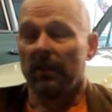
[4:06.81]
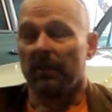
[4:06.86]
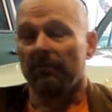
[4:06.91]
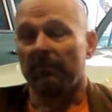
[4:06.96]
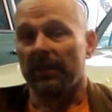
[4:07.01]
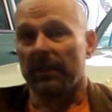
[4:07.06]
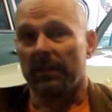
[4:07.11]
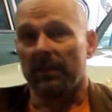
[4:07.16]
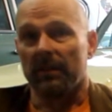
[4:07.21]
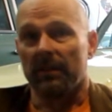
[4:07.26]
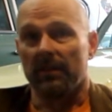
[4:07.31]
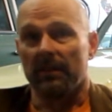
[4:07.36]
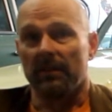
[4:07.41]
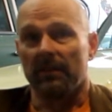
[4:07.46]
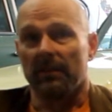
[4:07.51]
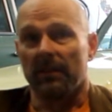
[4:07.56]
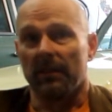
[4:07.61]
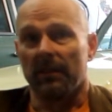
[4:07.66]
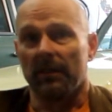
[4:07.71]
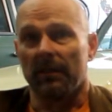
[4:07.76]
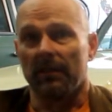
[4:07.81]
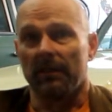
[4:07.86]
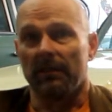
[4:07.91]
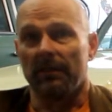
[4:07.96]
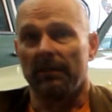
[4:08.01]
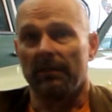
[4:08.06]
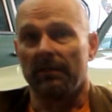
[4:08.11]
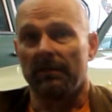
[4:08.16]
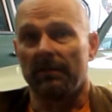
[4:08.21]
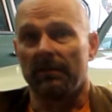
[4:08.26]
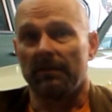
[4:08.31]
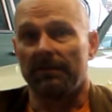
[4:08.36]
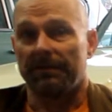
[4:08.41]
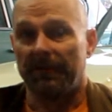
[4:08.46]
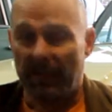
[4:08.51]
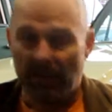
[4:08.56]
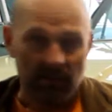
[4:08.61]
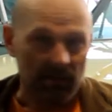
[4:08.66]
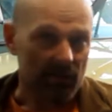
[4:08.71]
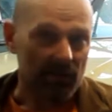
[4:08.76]
because the
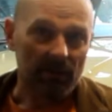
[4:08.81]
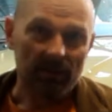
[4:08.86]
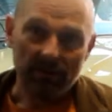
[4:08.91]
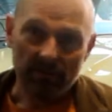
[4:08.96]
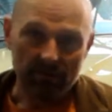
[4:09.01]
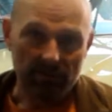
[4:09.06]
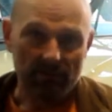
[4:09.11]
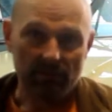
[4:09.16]
fender